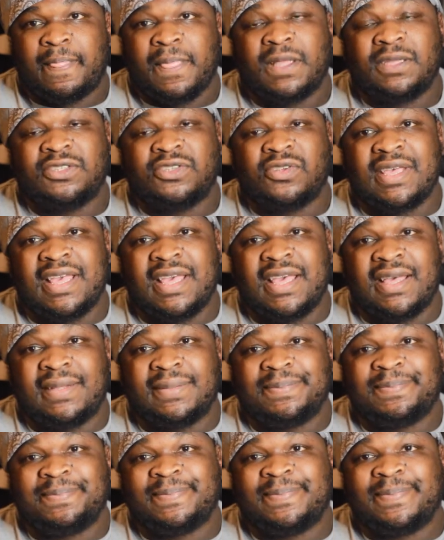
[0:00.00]
So yeah,
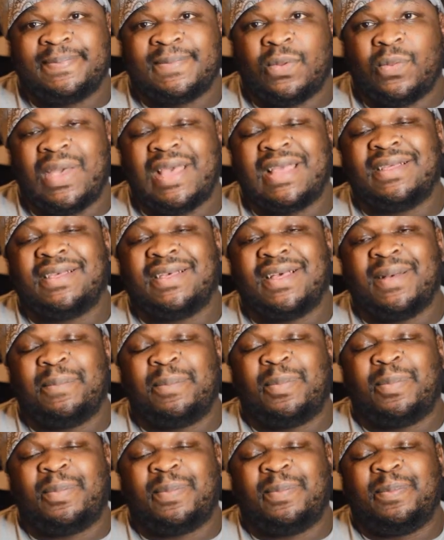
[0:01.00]
we had to
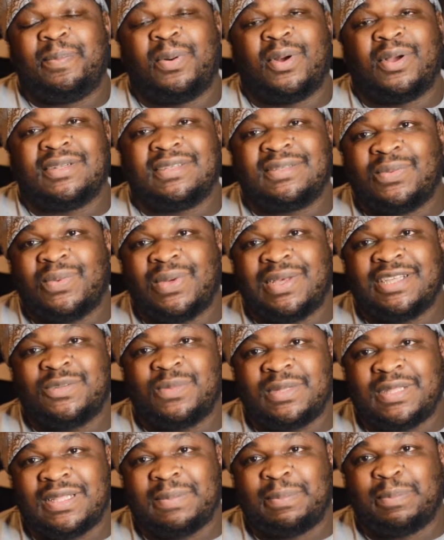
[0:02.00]
part ways
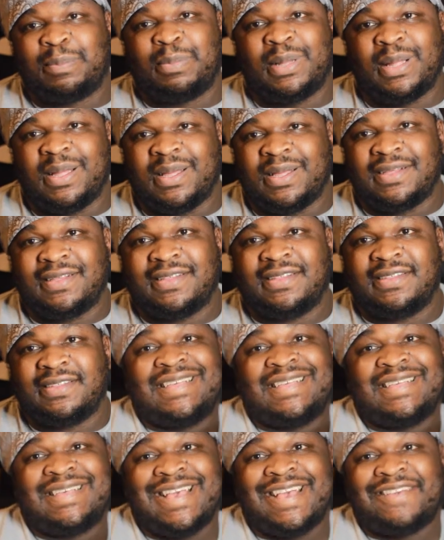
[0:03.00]
with the plug.
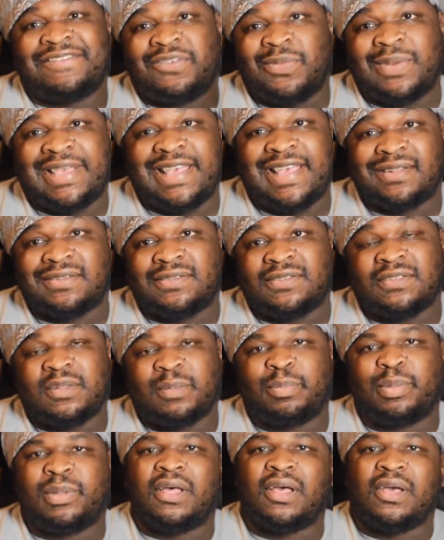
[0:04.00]
After we canceled the
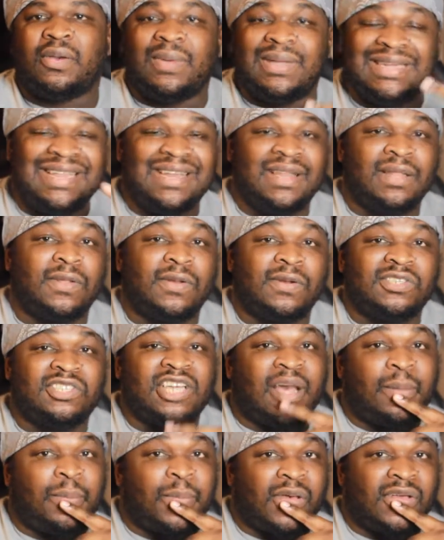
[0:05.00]
plug, we did a little
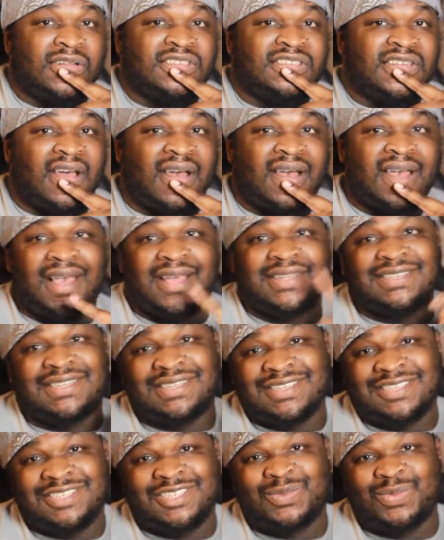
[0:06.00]
shopping on StockX, and
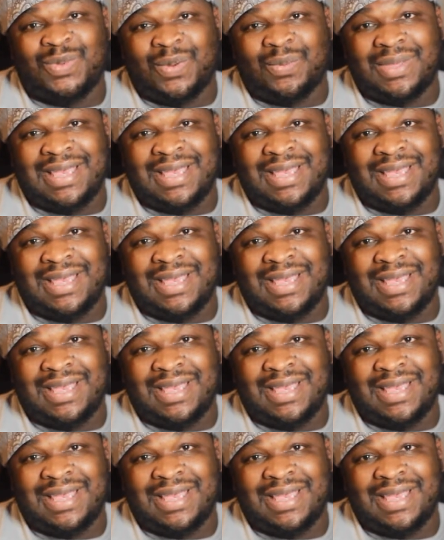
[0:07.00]
this is what we